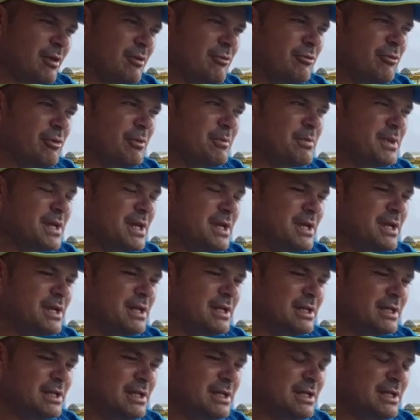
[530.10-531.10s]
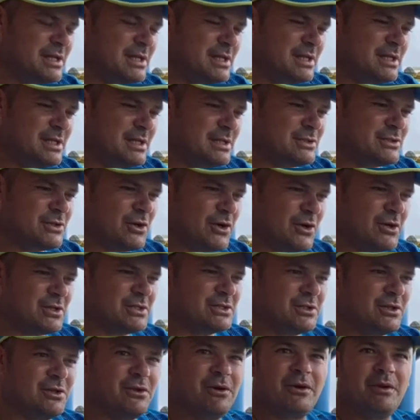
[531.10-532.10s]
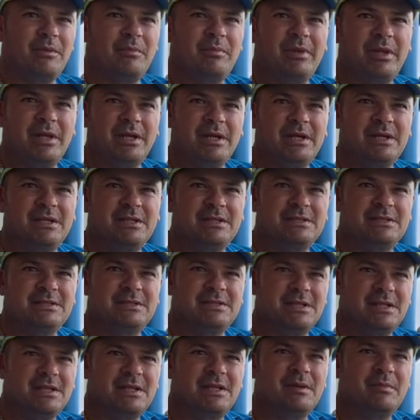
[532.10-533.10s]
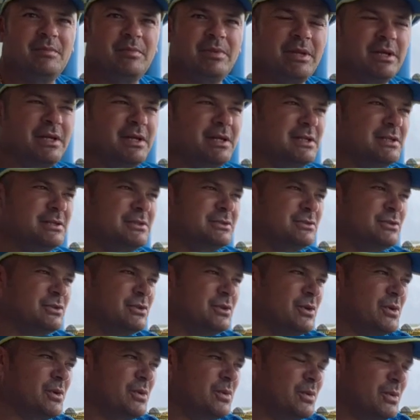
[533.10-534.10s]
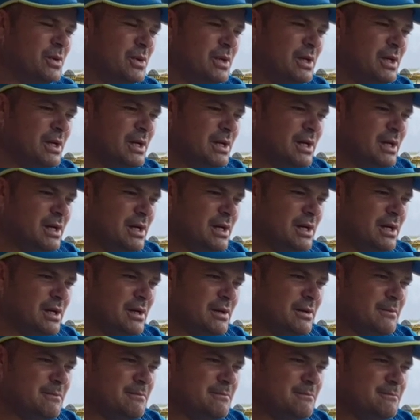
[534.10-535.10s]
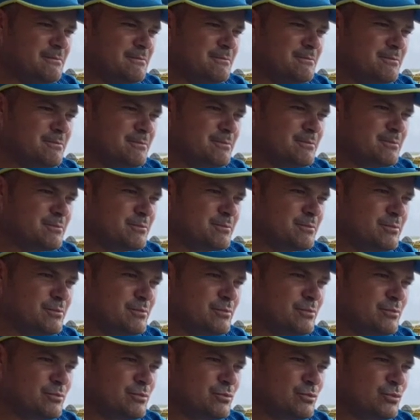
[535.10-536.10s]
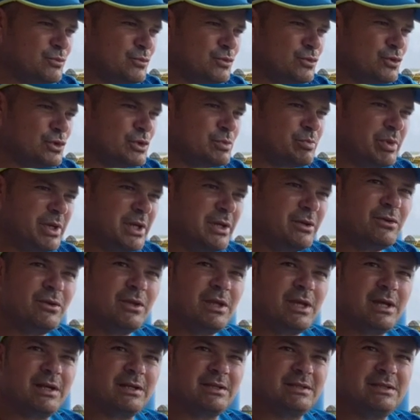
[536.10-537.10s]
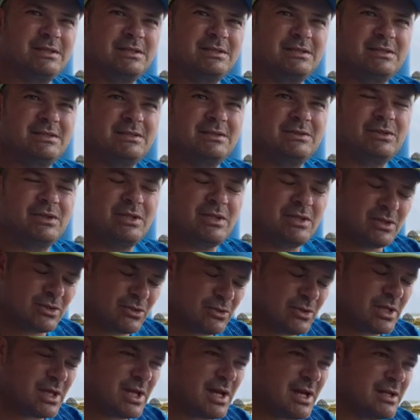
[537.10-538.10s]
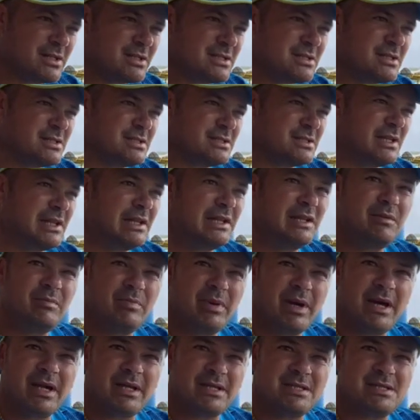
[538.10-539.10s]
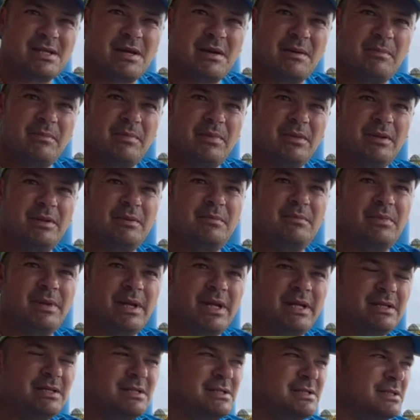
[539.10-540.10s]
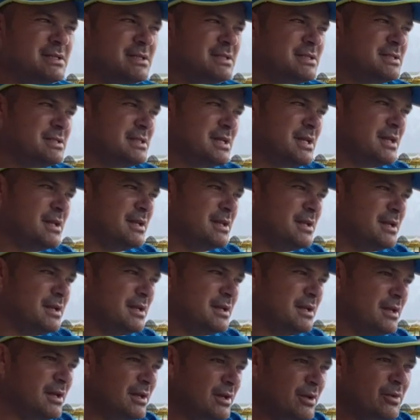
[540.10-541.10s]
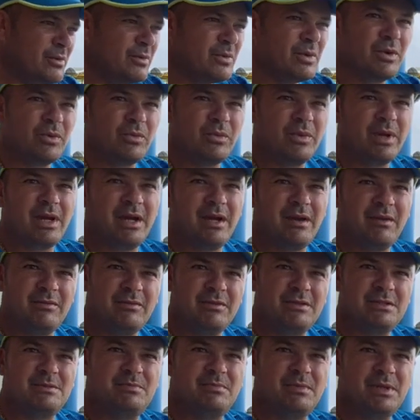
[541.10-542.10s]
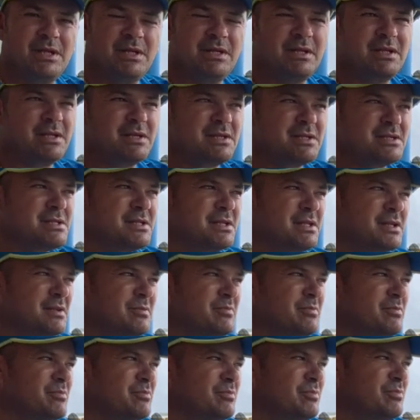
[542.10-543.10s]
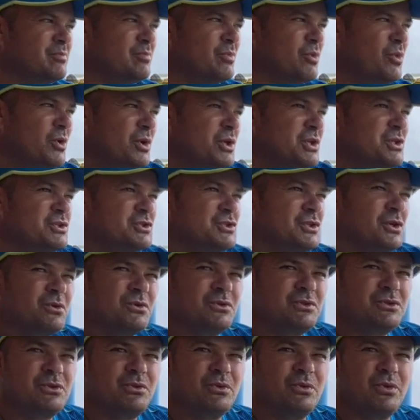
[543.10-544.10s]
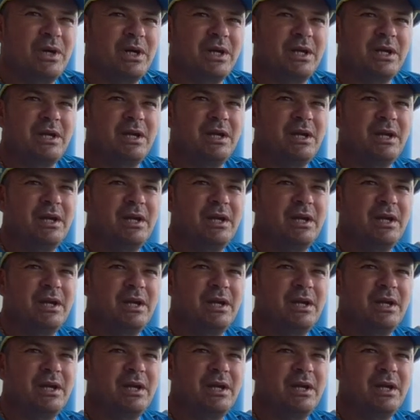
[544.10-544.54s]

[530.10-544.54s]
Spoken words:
from he's asked a lot of players, senior players, you know, to speak to the youngsters. Lead by example in practices, and then when we have these meetings, and more in a social way,